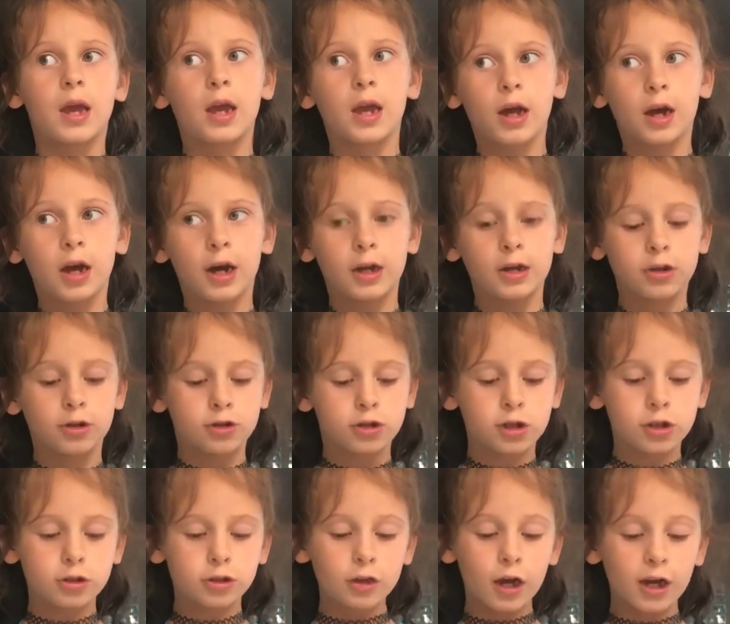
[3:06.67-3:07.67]
and you
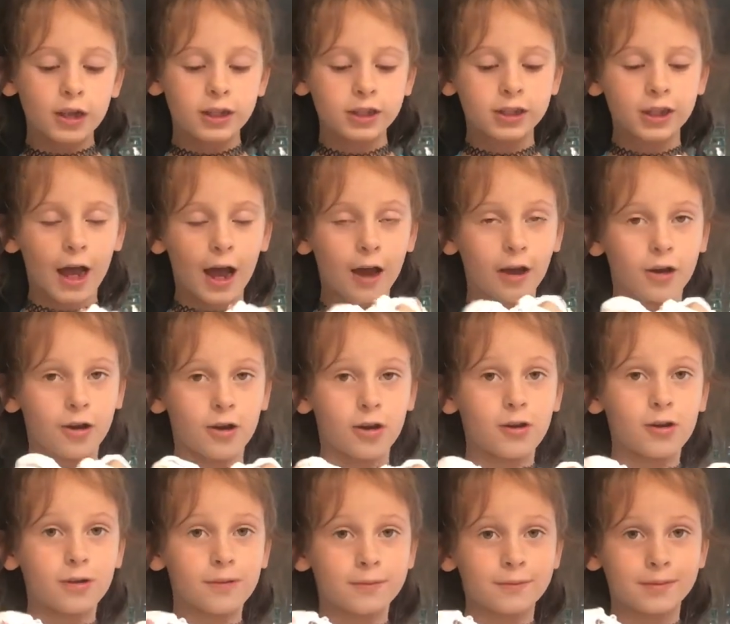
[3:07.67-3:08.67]
should try this at
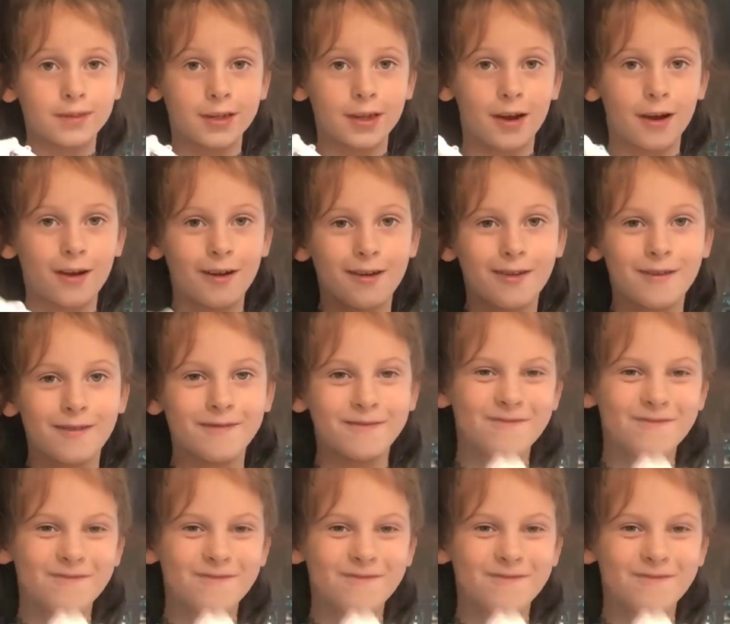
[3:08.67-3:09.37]
home, so